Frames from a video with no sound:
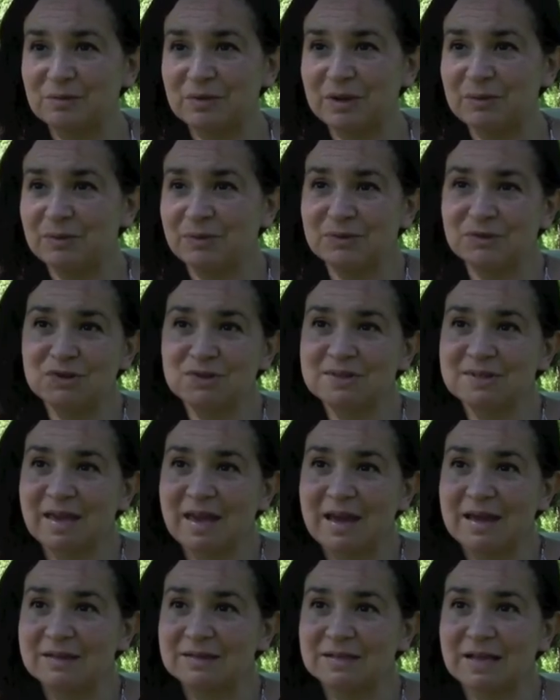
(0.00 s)
People just
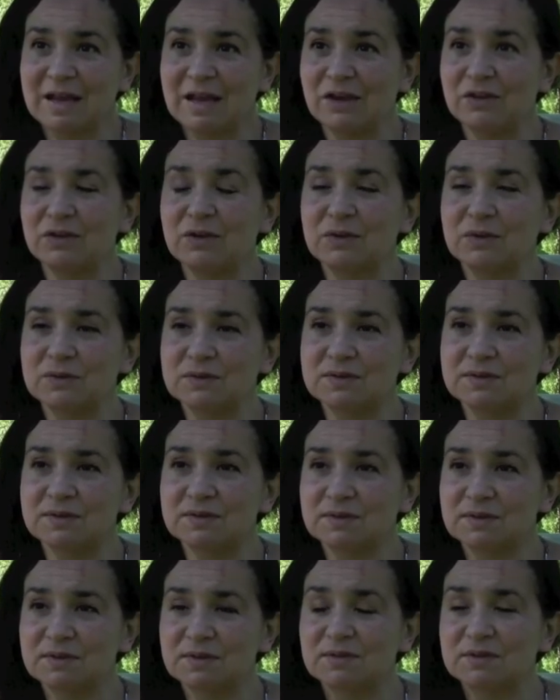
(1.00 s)
can't take those
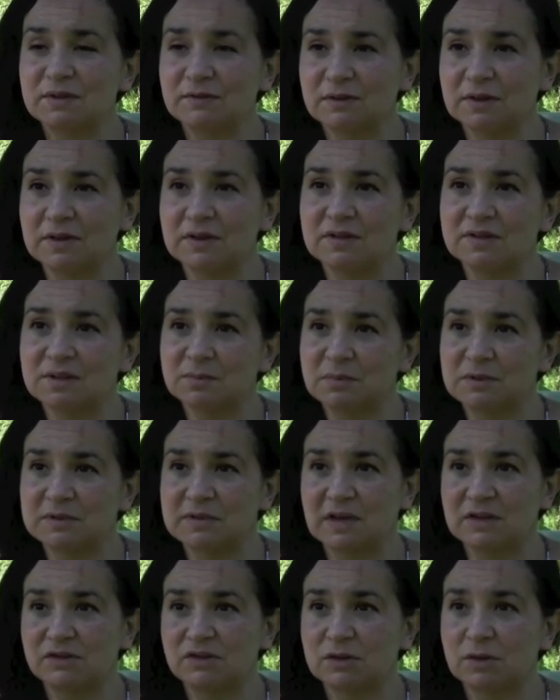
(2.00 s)
certificates of
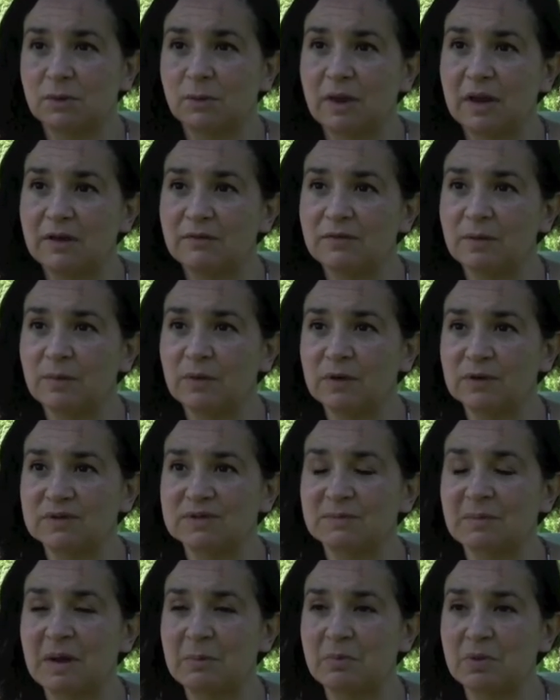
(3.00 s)
possession away from
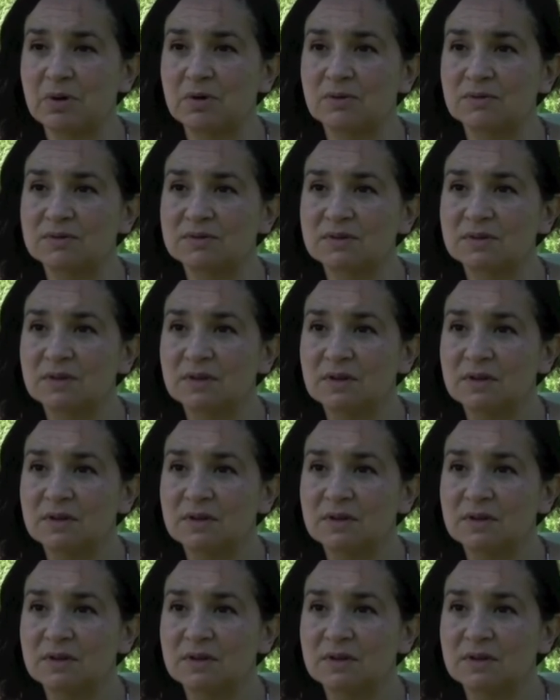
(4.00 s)
those members.